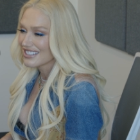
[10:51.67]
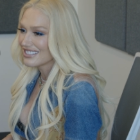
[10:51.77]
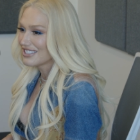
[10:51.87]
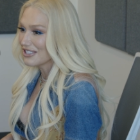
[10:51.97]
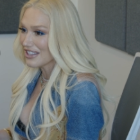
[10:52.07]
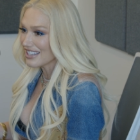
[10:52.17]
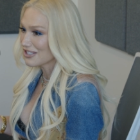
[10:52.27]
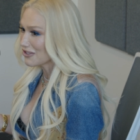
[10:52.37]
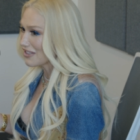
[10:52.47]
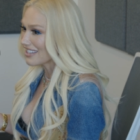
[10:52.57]
don't do that,
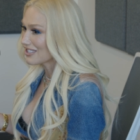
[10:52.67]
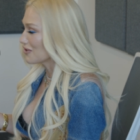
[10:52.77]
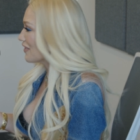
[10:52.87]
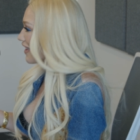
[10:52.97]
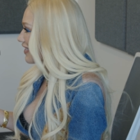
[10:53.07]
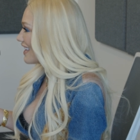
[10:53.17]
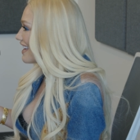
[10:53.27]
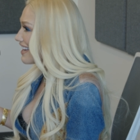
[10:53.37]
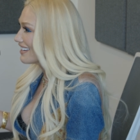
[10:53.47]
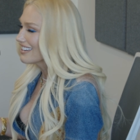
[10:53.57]
do planet. that, do that
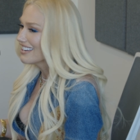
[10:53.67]
thing,